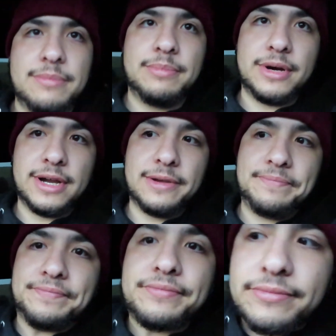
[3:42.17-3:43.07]
But
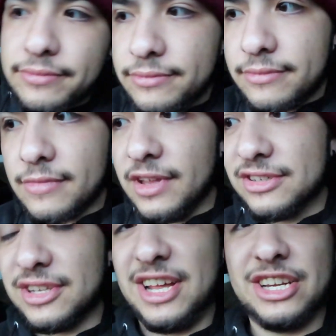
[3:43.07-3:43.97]

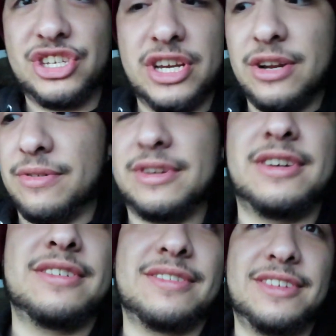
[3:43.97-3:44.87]
there's a lot of shit going
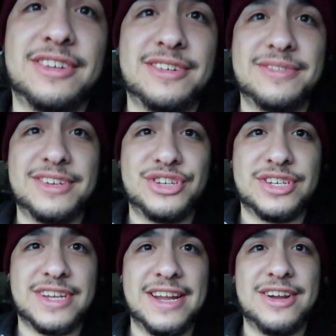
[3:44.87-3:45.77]
on, you know, and it's
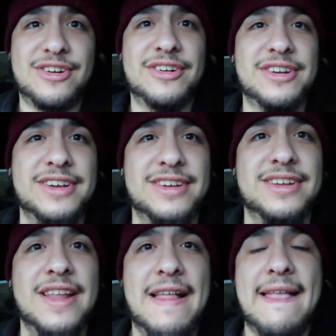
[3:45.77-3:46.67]
just kind of hard
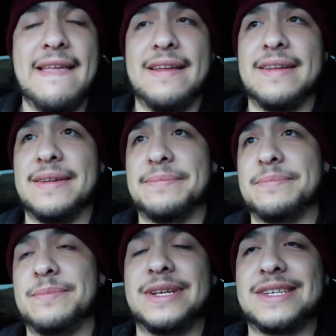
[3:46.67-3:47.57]
to.
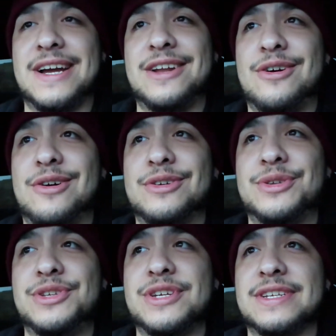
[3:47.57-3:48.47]
It's kind of hard
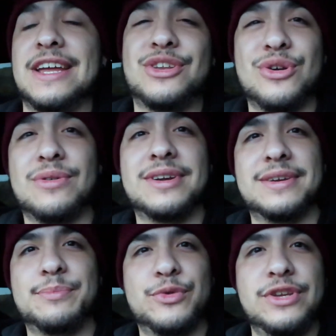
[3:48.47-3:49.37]
to just ignore
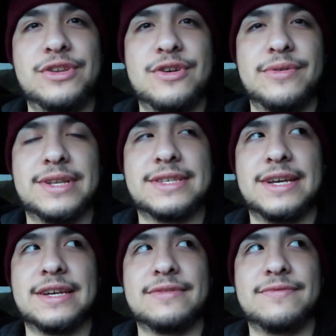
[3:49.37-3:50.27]
it when you know it's
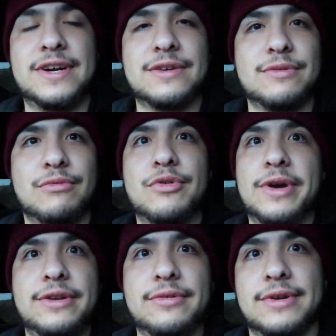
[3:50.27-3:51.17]
like, fuck, what
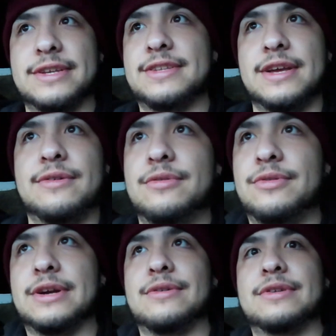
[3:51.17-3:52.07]
do? I stay home?
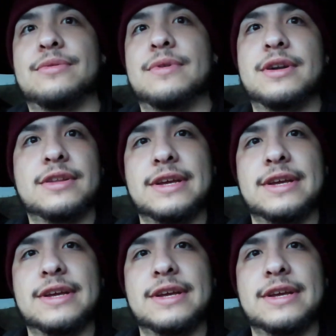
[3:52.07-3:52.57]
Do I go out to work?